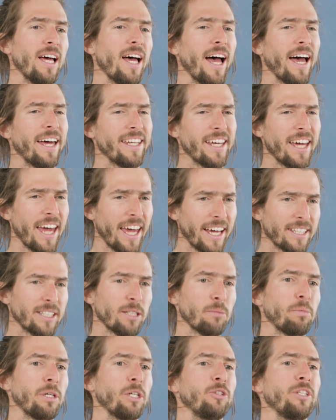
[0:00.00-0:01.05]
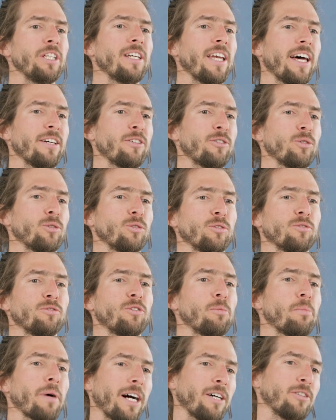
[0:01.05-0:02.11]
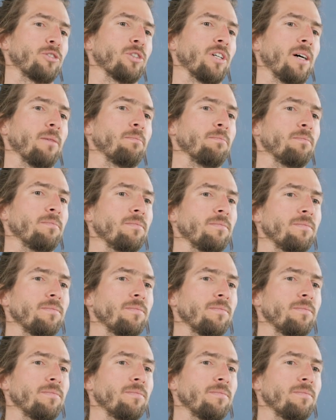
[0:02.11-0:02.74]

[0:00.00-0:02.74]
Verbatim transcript: navigation, we've done real pioneering